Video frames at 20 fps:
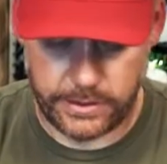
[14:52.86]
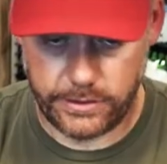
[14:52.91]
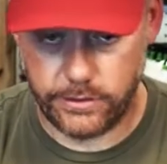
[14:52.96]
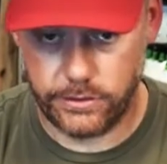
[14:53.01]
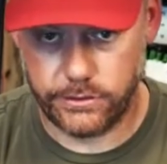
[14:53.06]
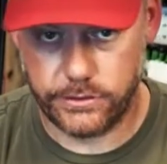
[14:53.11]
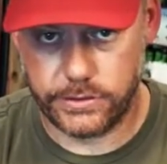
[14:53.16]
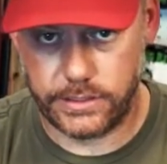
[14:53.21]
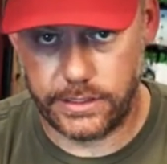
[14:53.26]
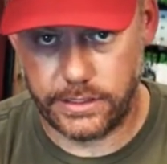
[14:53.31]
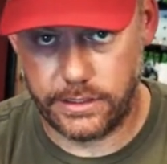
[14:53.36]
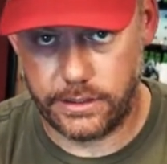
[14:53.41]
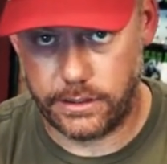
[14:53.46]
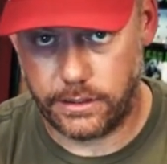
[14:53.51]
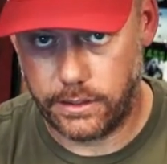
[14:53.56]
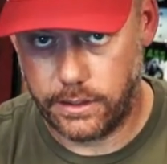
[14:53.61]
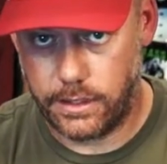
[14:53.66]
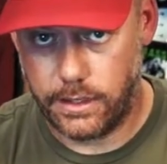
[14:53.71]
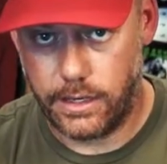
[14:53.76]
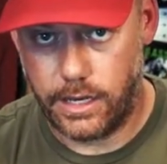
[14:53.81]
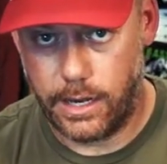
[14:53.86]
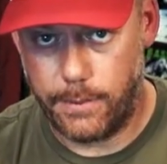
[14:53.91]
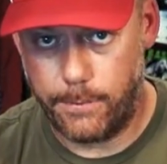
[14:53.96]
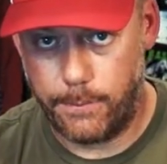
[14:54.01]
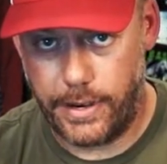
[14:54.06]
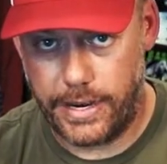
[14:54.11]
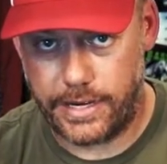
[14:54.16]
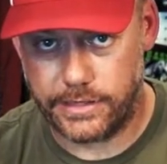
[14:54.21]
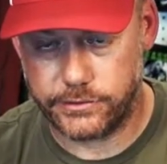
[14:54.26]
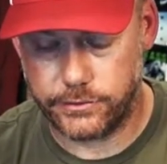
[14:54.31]
using a
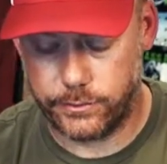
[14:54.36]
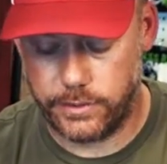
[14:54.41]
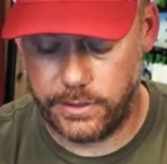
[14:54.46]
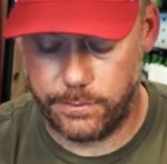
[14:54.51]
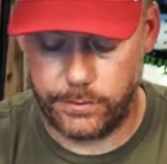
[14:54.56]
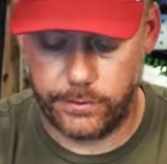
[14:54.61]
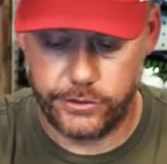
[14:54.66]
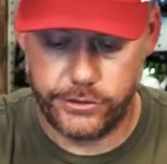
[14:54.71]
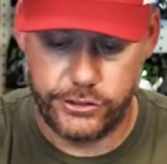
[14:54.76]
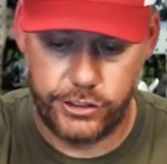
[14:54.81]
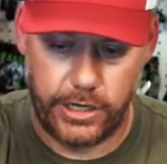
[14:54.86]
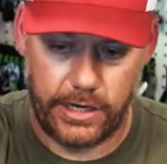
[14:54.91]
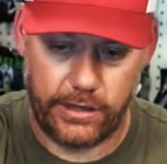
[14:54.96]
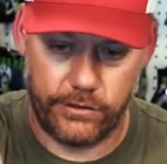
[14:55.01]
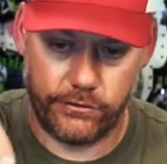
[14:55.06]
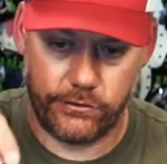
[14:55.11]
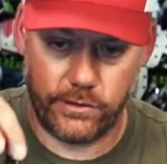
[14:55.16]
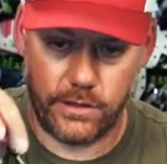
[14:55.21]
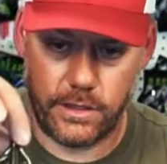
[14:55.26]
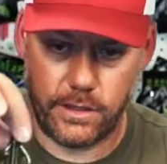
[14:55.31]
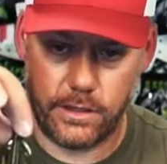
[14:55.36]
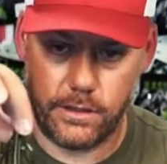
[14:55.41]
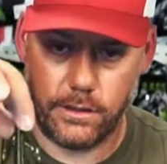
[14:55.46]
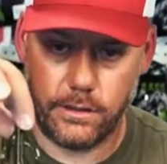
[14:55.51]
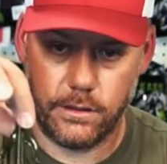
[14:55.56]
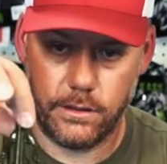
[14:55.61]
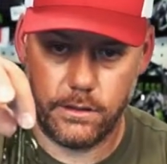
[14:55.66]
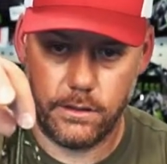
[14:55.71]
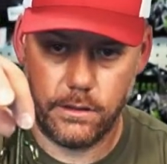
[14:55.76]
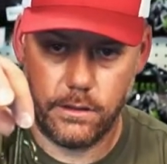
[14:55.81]
Bass Reaper changeling.
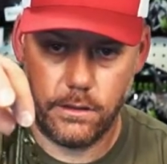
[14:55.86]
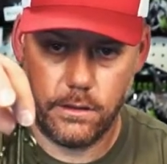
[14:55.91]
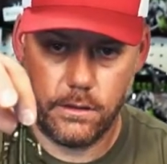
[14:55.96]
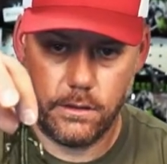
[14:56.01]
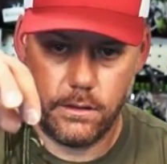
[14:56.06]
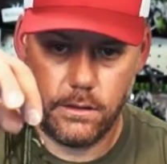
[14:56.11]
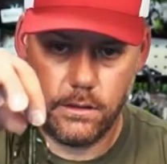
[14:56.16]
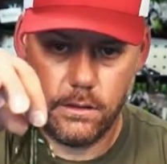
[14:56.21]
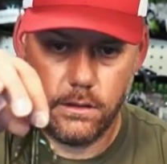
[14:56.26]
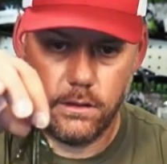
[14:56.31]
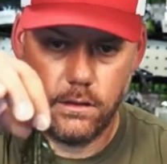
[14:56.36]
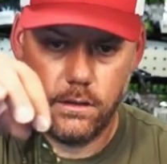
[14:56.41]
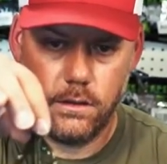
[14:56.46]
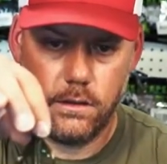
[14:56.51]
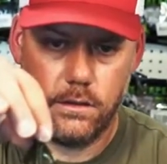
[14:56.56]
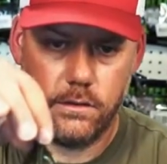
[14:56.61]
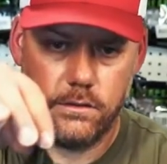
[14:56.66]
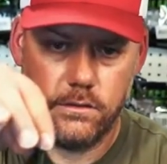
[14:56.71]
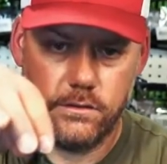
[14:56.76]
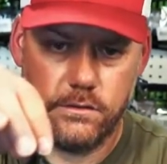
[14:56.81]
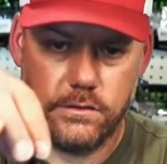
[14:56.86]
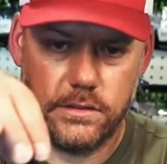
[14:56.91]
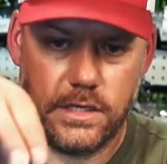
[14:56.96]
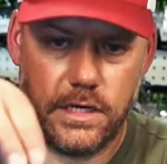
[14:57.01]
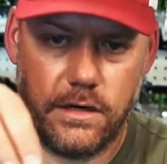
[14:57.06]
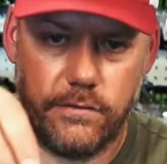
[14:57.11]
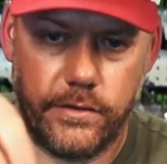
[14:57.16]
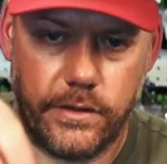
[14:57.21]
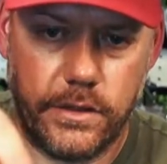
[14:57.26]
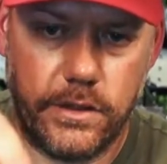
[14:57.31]
Kind
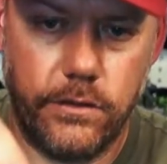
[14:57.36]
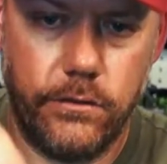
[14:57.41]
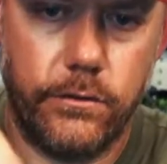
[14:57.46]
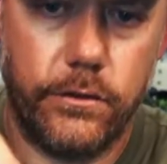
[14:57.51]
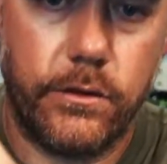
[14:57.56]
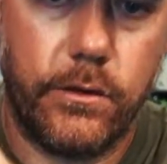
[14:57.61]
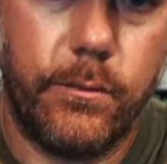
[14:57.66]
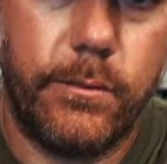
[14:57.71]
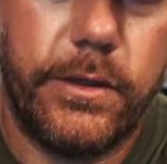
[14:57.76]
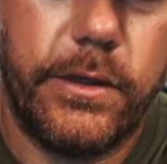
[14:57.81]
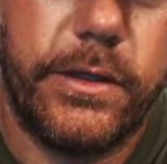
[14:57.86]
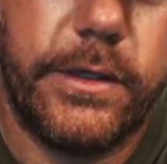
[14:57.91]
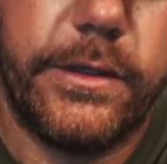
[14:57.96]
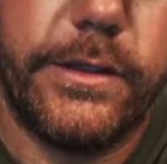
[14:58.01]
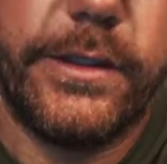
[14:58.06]
of a cute little bugger